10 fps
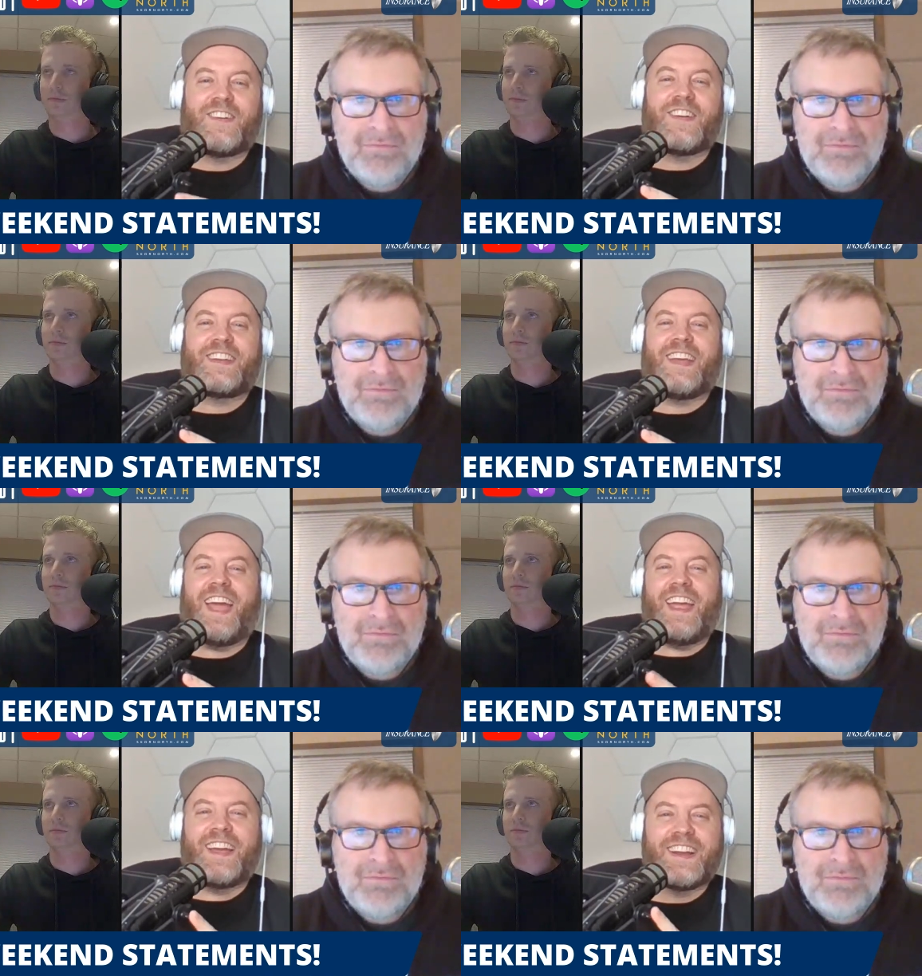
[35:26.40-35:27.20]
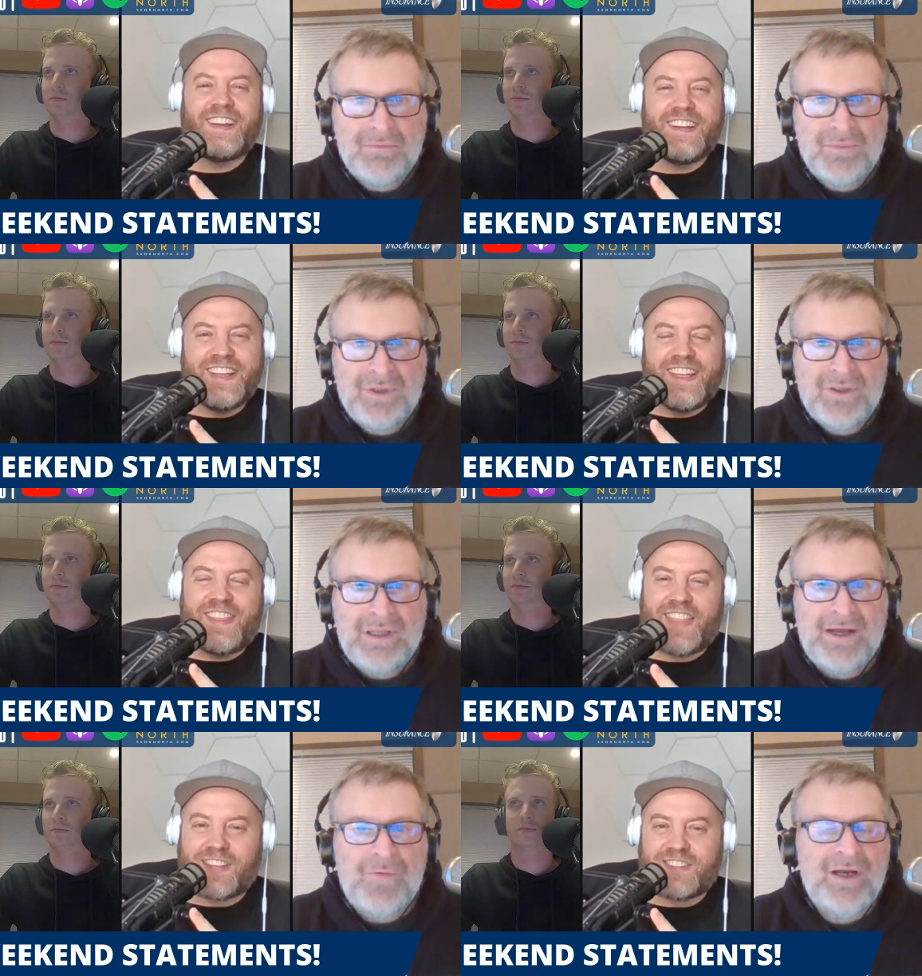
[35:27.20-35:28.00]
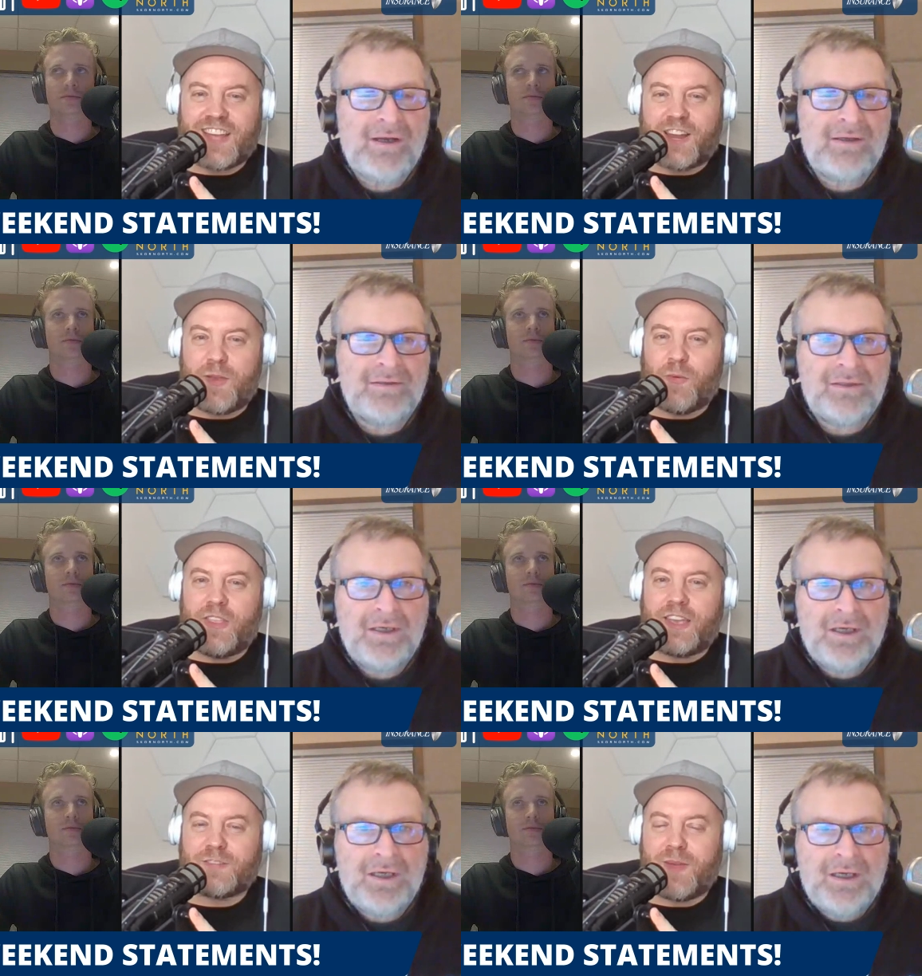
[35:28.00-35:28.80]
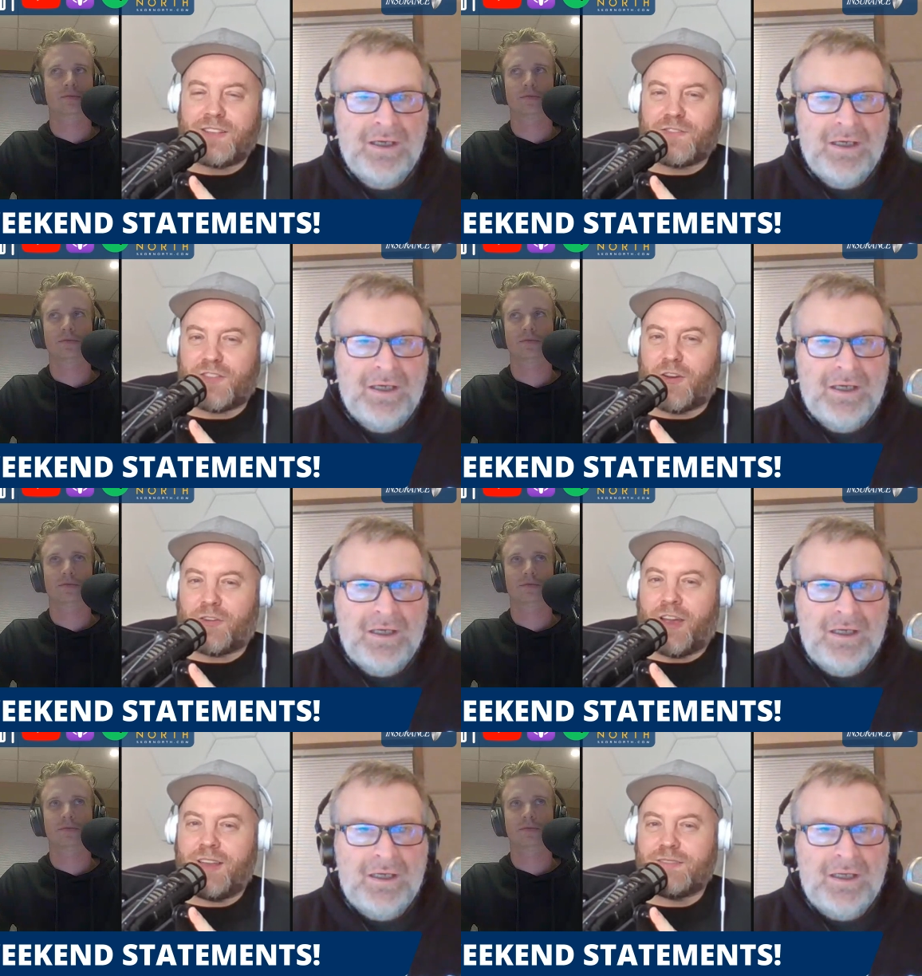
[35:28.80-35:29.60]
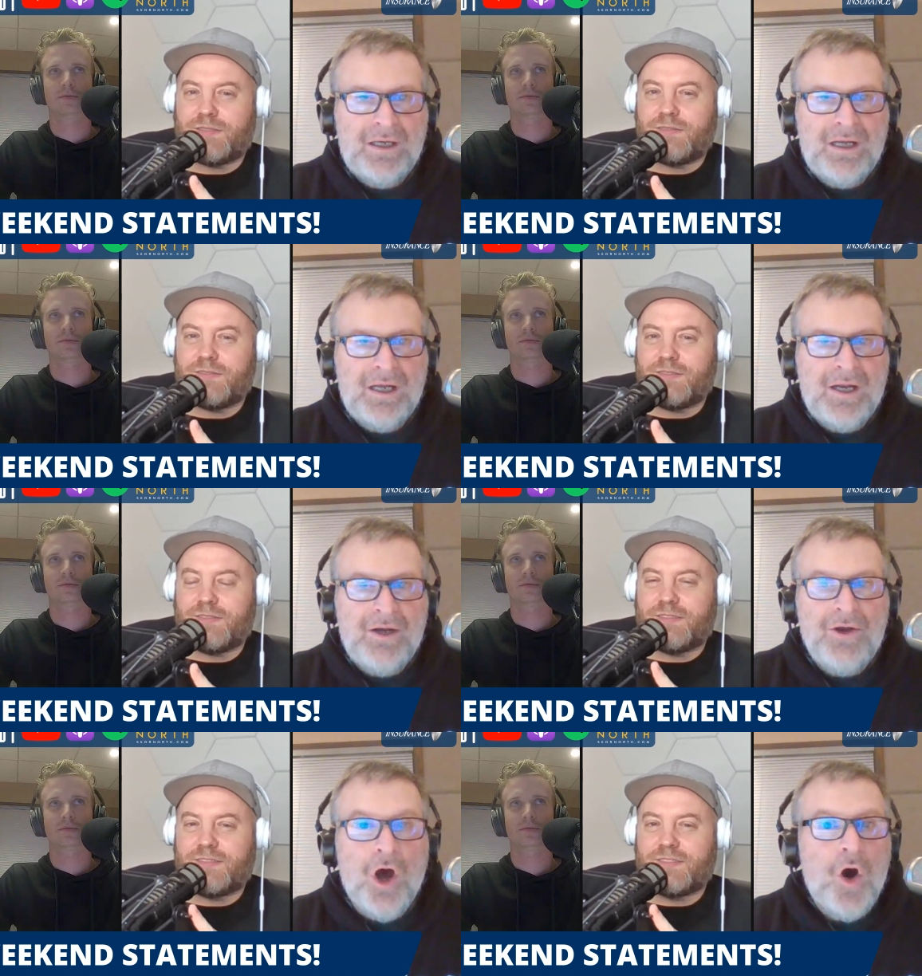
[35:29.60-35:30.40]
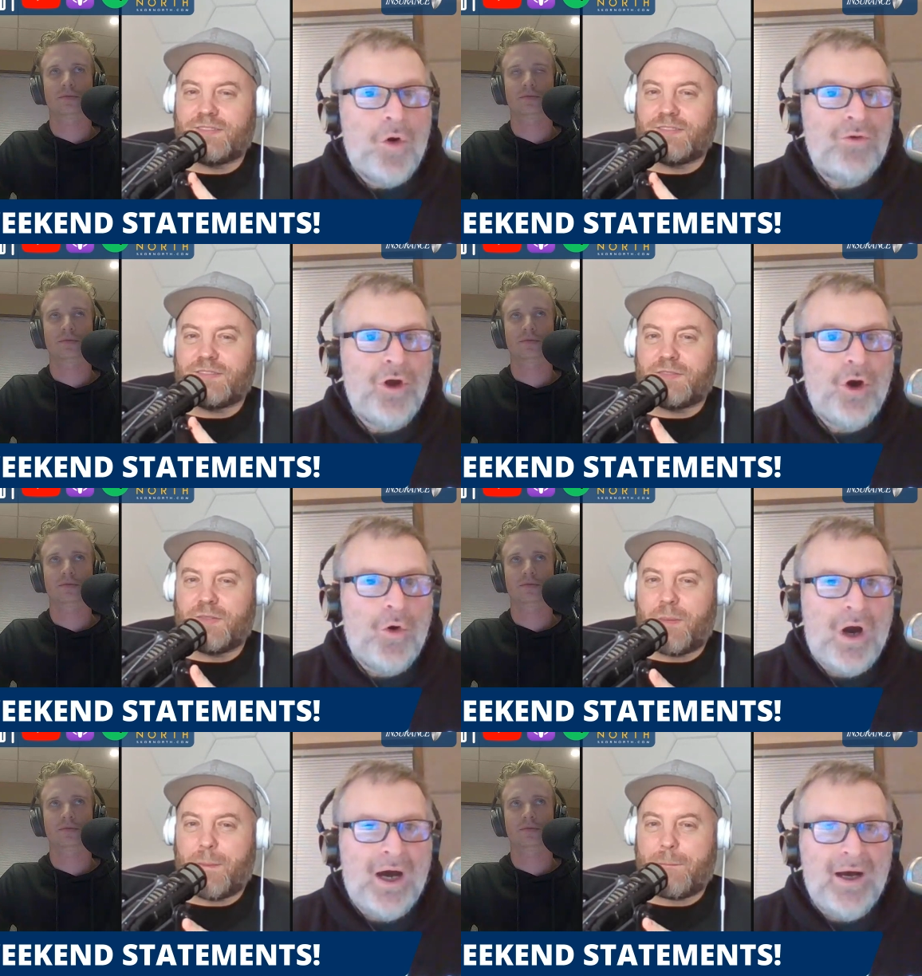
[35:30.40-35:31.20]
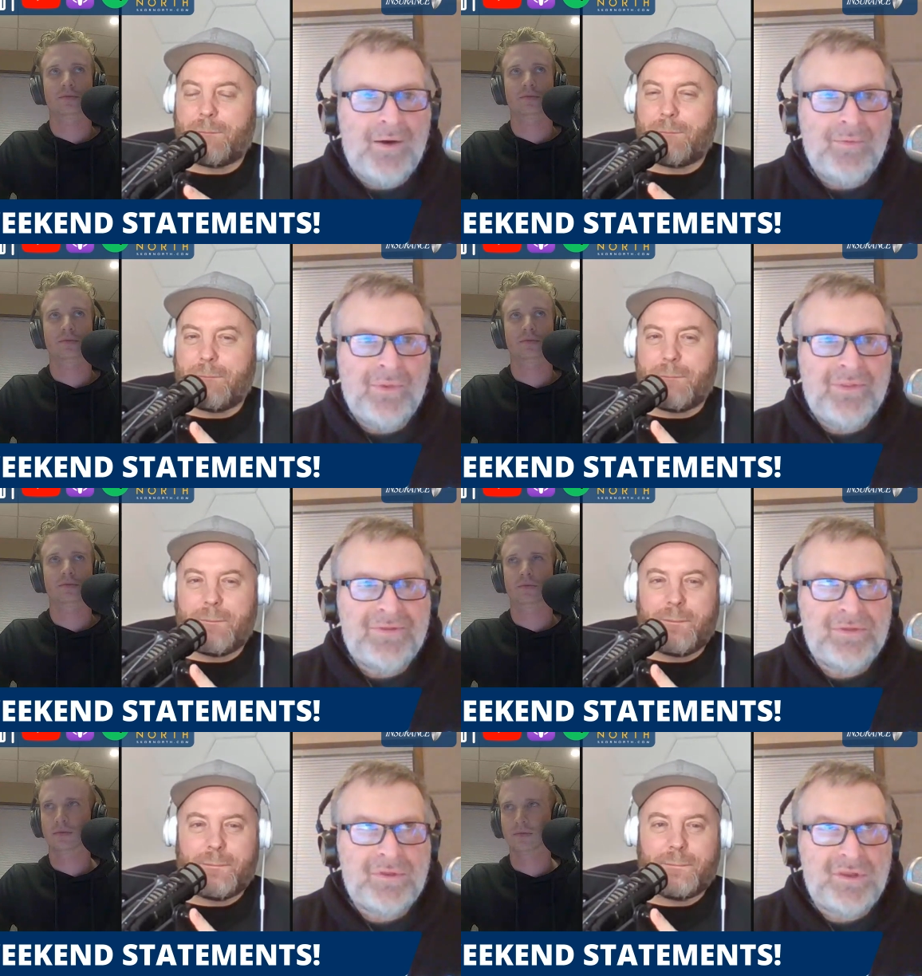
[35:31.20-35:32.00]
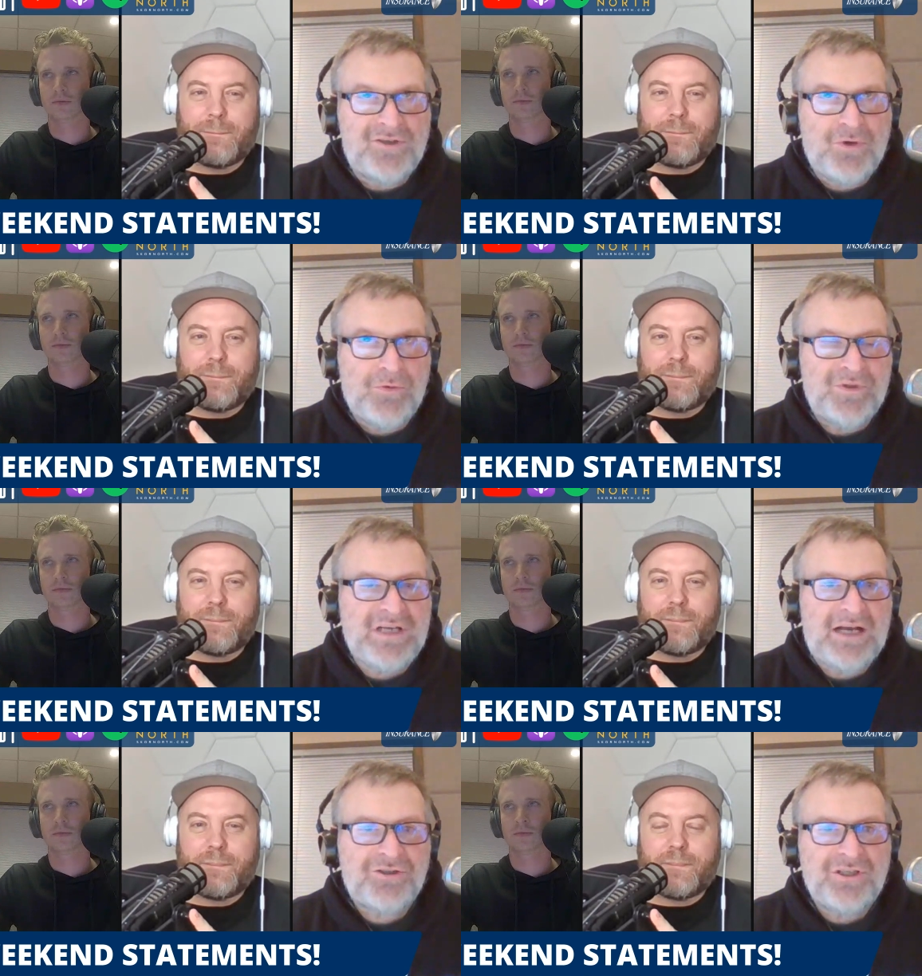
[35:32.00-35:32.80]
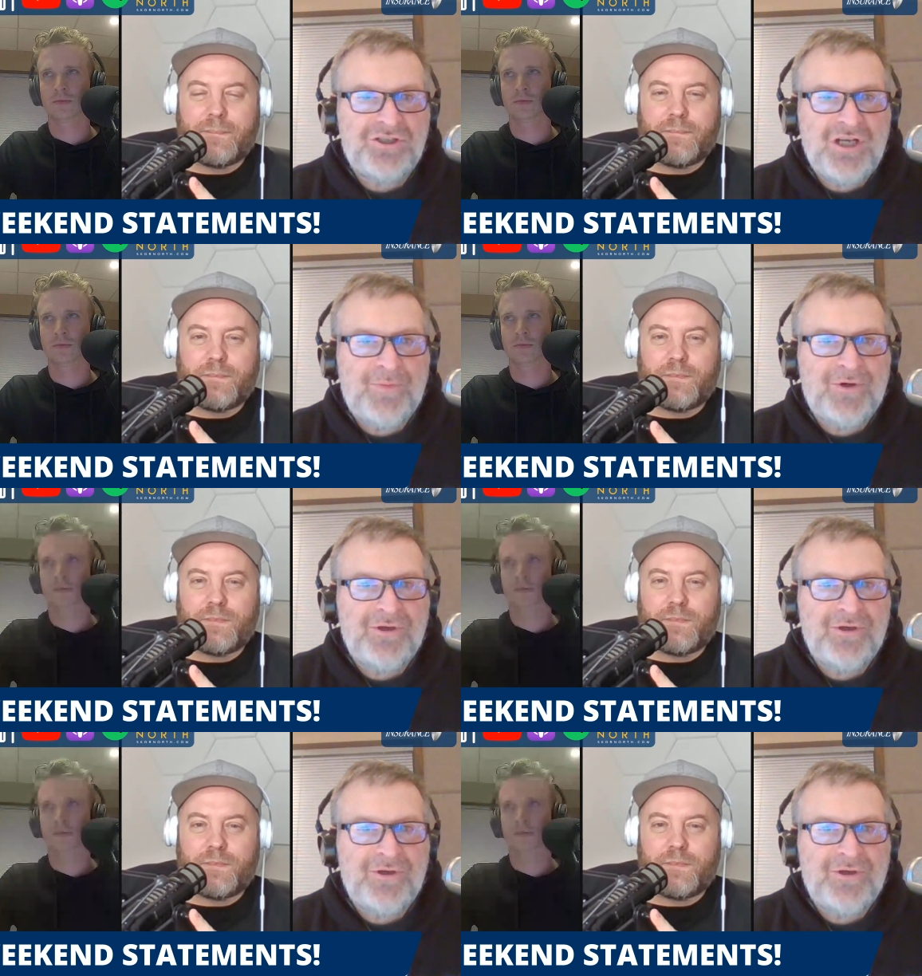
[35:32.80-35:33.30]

Speaker 1: Okay, like that's got to be really expensive though, right?
Speaker 2: No, no. Um, this one was actually cheaper